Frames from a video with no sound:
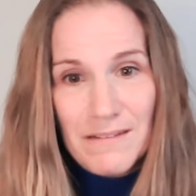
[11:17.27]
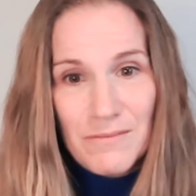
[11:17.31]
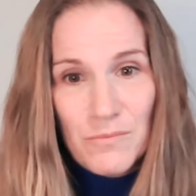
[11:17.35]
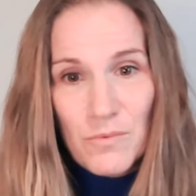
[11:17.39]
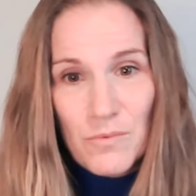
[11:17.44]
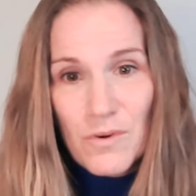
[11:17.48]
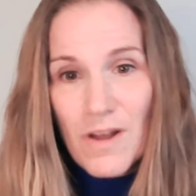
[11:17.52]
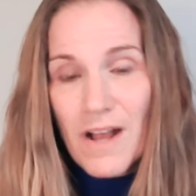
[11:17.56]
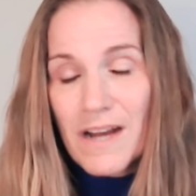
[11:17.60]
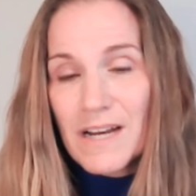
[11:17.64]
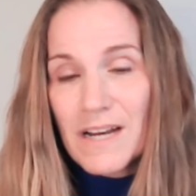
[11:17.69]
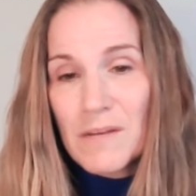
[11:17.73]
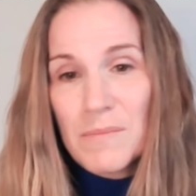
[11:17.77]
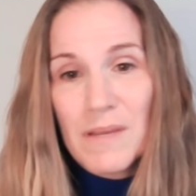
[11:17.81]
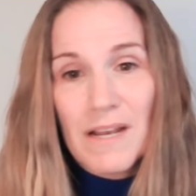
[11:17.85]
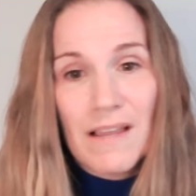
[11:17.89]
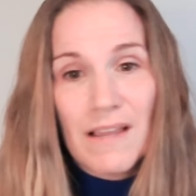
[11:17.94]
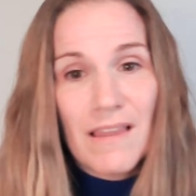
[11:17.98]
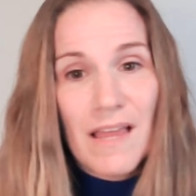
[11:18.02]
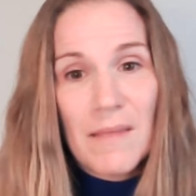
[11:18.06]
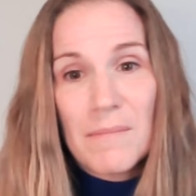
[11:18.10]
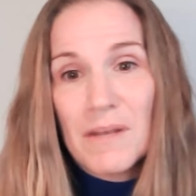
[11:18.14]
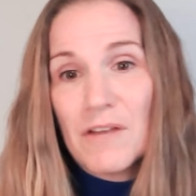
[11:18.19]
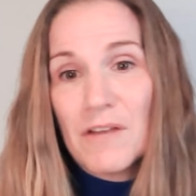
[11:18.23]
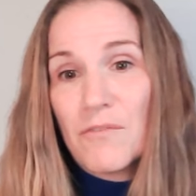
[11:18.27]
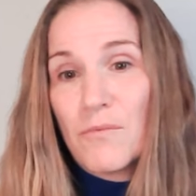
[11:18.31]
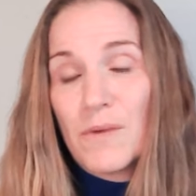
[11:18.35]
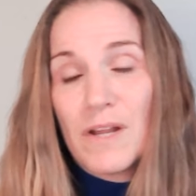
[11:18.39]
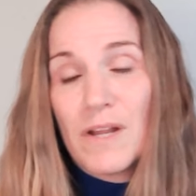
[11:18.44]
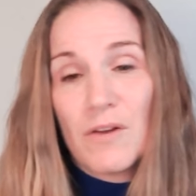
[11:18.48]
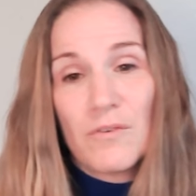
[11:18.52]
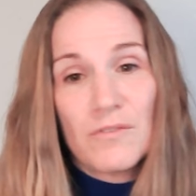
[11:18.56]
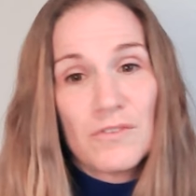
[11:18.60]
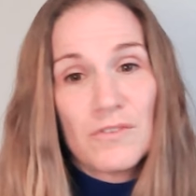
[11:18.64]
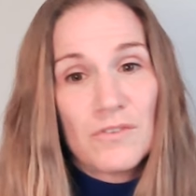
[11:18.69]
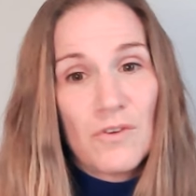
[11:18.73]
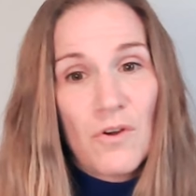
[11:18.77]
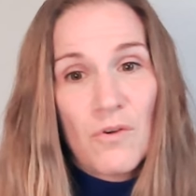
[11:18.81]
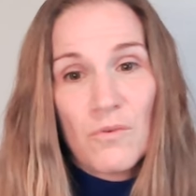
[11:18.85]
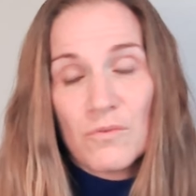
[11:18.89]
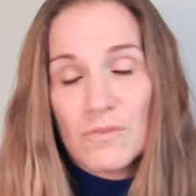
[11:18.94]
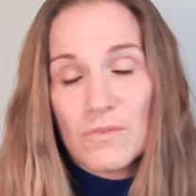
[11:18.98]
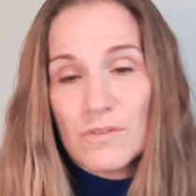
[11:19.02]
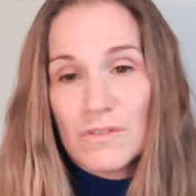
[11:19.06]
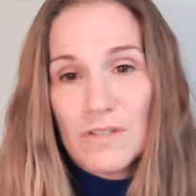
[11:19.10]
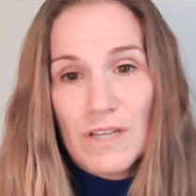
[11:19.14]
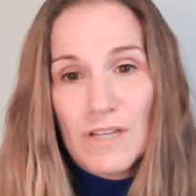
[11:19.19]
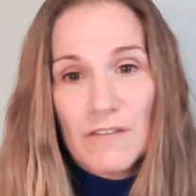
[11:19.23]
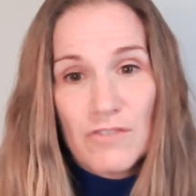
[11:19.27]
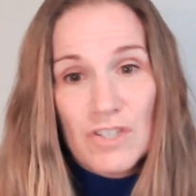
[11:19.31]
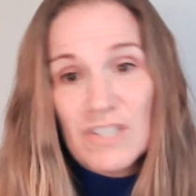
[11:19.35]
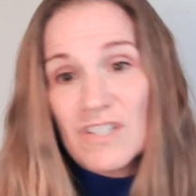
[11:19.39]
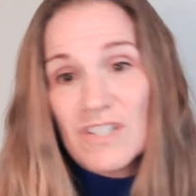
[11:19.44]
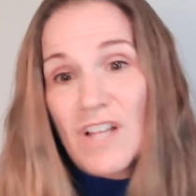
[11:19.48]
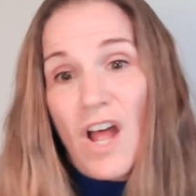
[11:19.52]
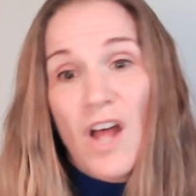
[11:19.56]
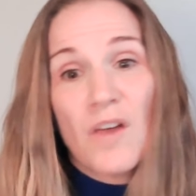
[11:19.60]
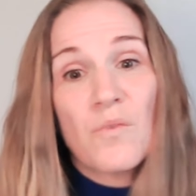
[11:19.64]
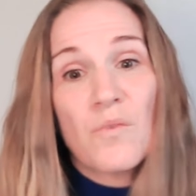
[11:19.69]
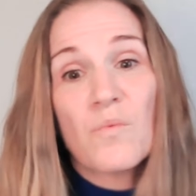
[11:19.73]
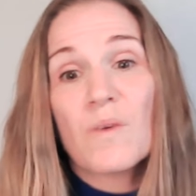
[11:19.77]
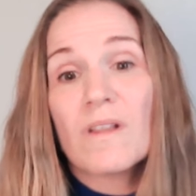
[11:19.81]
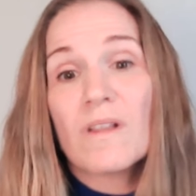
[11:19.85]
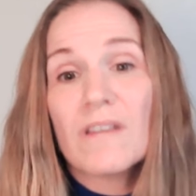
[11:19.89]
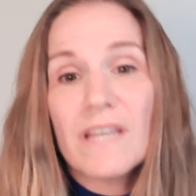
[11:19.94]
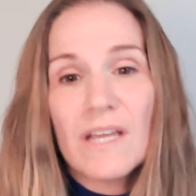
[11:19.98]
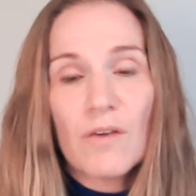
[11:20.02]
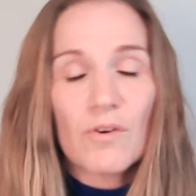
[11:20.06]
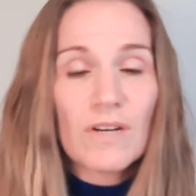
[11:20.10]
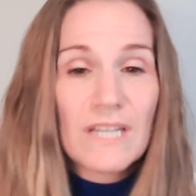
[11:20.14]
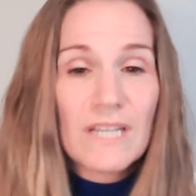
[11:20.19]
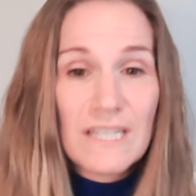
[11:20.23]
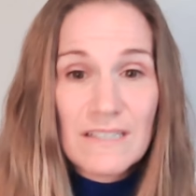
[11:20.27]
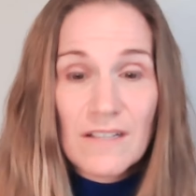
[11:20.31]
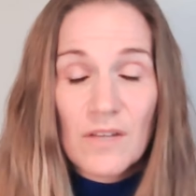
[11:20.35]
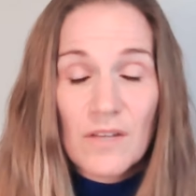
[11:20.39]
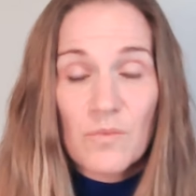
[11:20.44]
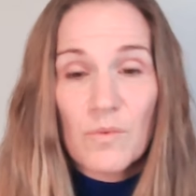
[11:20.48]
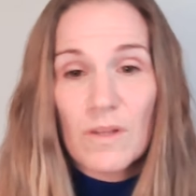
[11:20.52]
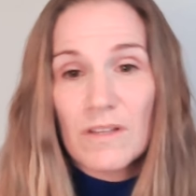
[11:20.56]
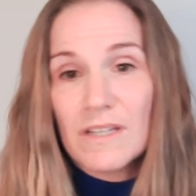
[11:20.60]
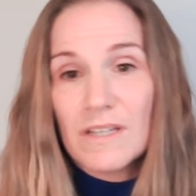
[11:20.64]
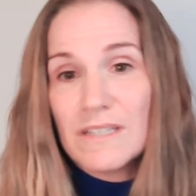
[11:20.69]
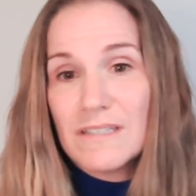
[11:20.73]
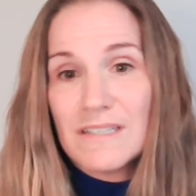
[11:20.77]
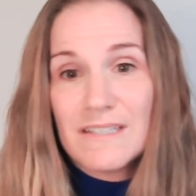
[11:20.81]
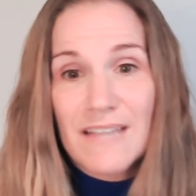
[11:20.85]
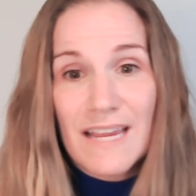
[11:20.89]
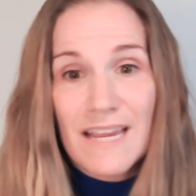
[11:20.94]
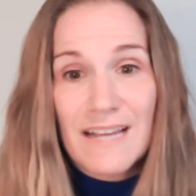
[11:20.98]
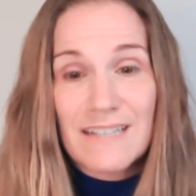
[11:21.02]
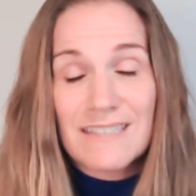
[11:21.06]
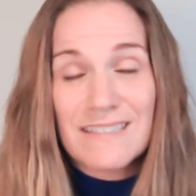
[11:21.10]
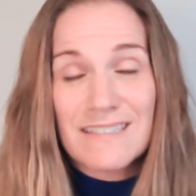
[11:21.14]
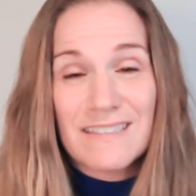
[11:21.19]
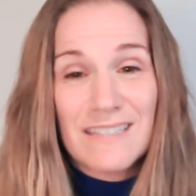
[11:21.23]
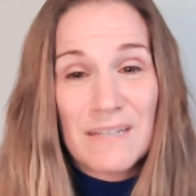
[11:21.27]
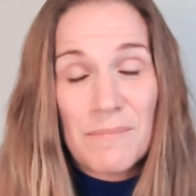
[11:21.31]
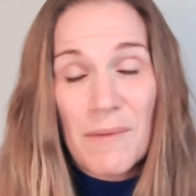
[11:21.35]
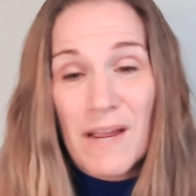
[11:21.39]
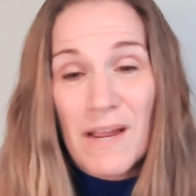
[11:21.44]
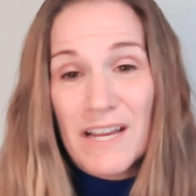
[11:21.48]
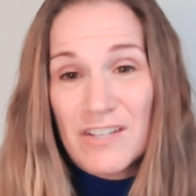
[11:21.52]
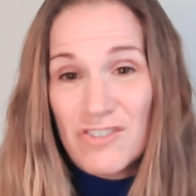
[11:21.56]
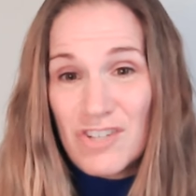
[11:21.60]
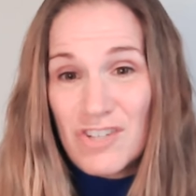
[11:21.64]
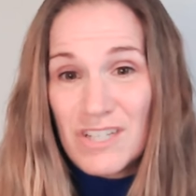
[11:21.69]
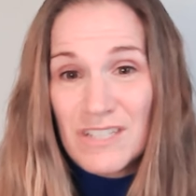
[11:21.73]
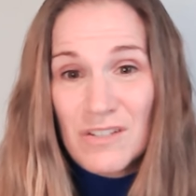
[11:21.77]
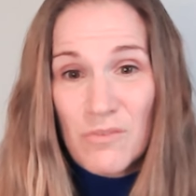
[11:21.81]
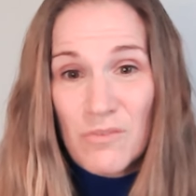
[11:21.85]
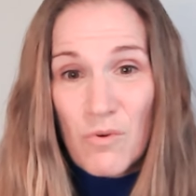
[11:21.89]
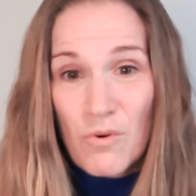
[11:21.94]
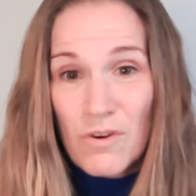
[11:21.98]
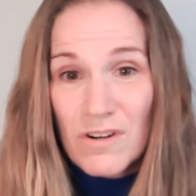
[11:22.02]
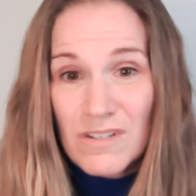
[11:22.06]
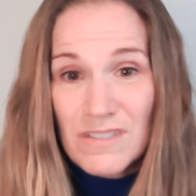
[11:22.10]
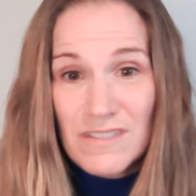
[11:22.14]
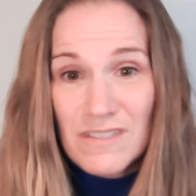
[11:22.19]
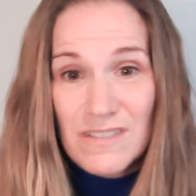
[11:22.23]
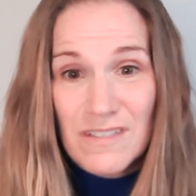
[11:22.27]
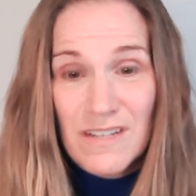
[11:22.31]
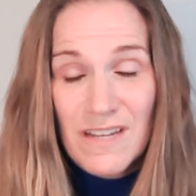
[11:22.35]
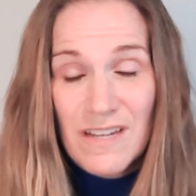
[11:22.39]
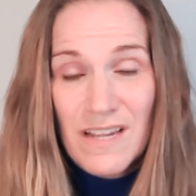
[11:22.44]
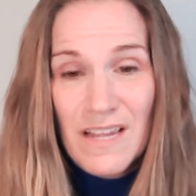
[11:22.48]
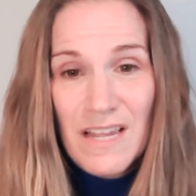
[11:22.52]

We're not going to be in alignment if we don't, don't if she's unwilling or he's unwilling to take a sleep hygiene course.